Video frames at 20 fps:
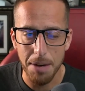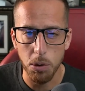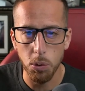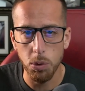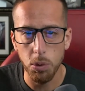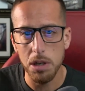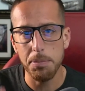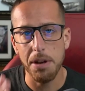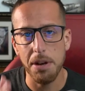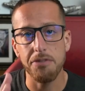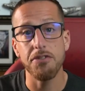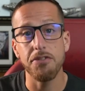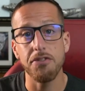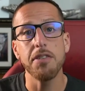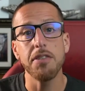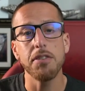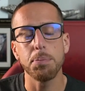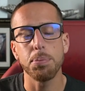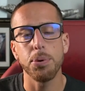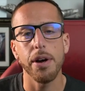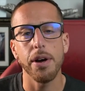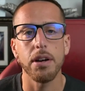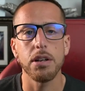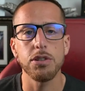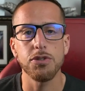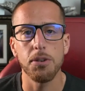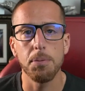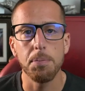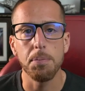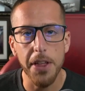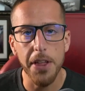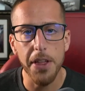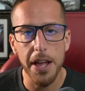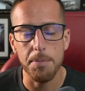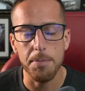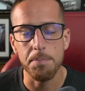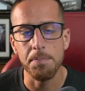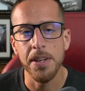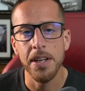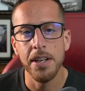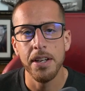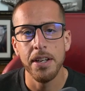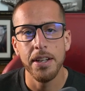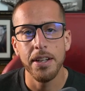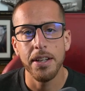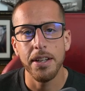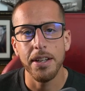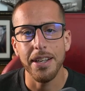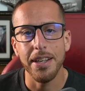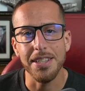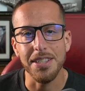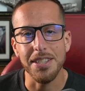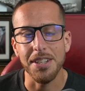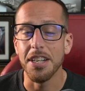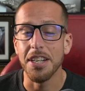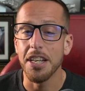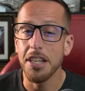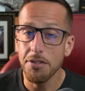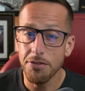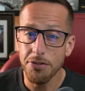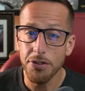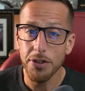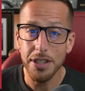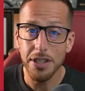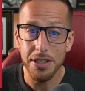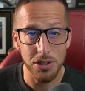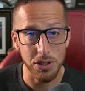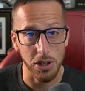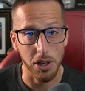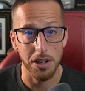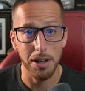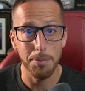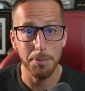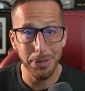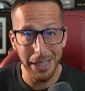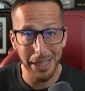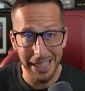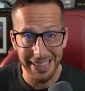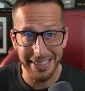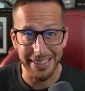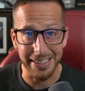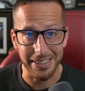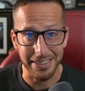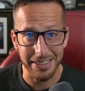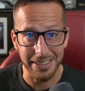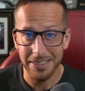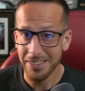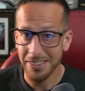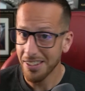But one of my favorite products from them is an infrared sauna blanket.